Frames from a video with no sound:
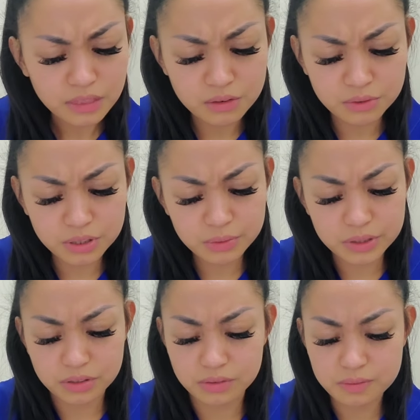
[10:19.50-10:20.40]
what did
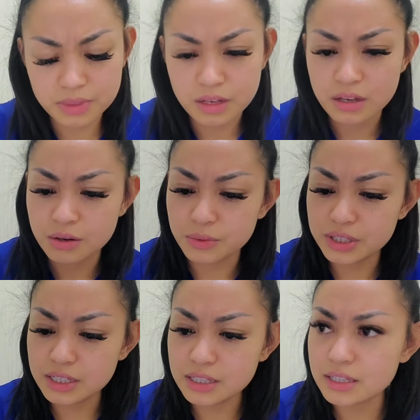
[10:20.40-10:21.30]
we do?
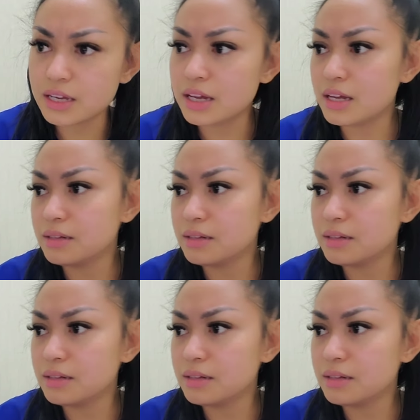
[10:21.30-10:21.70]
We did